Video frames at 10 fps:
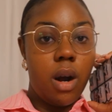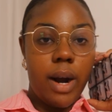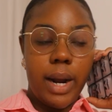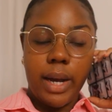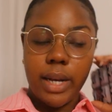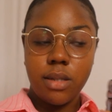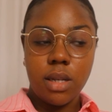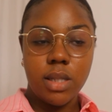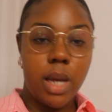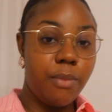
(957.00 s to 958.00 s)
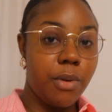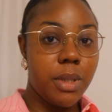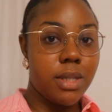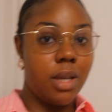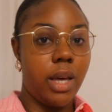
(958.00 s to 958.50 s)
right, guys, so it's time for
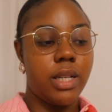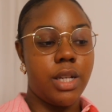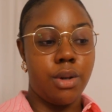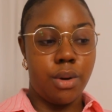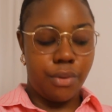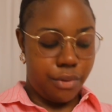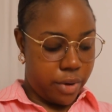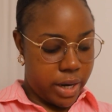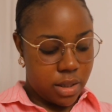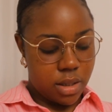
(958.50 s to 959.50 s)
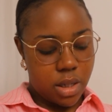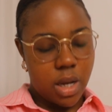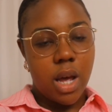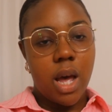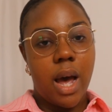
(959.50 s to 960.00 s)
me to get enough rest.
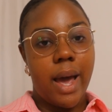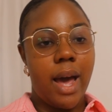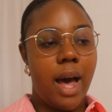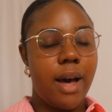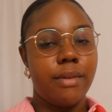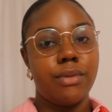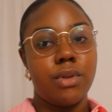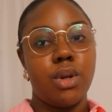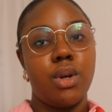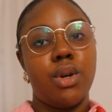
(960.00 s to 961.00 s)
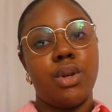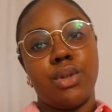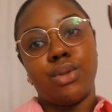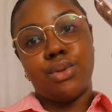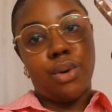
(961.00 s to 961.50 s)
I have
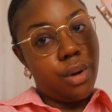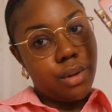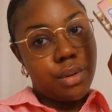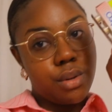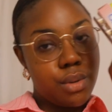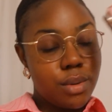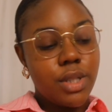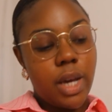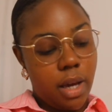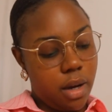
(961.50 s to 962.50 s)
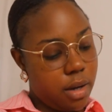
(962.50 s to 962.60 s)
drugs to take.